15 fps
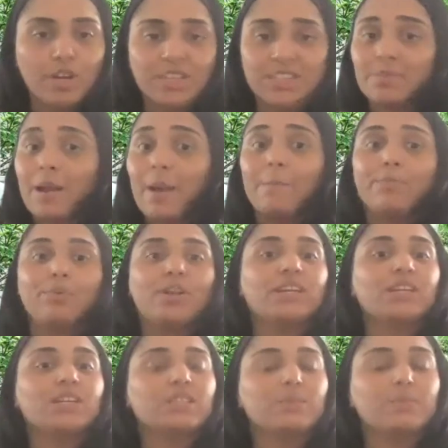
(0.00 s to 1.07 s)
It's about bringing
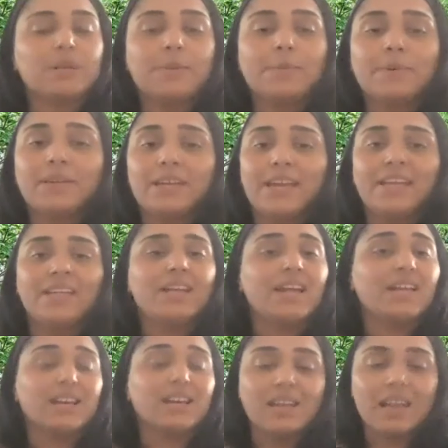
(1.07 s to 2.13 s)
other people in and
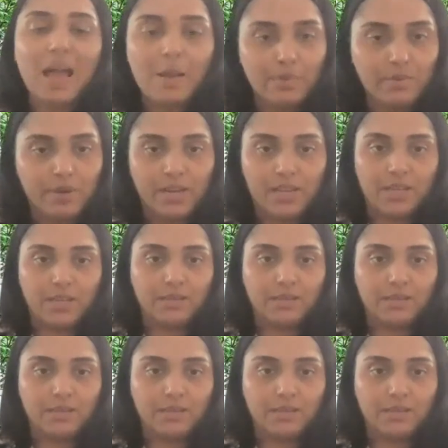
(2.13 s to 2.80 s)
collaborating.